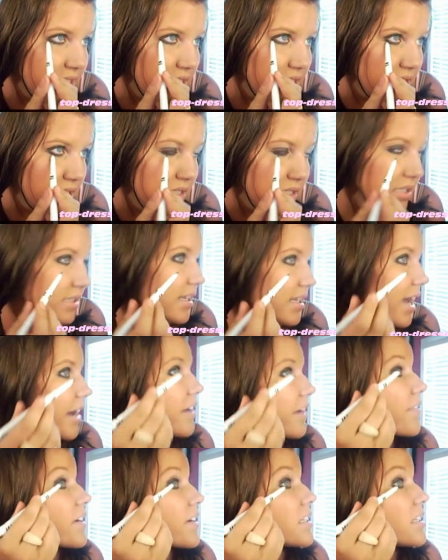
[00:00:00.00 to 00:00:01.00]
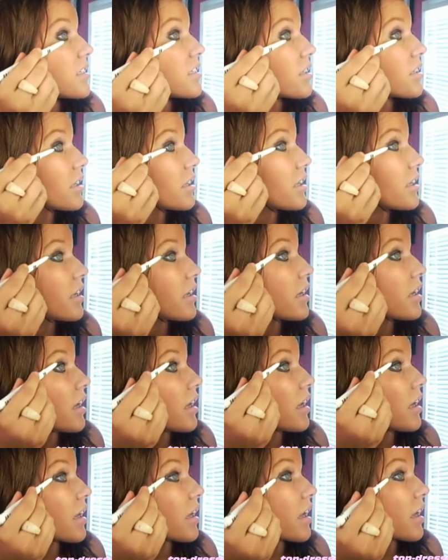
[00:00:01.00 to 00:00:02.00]
but that's just a sacrifice
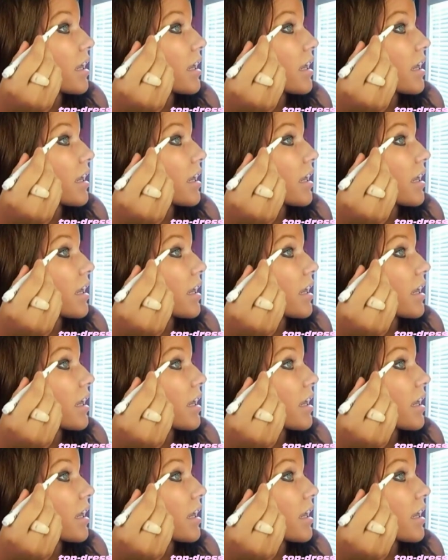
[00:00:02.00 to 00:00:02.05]
you're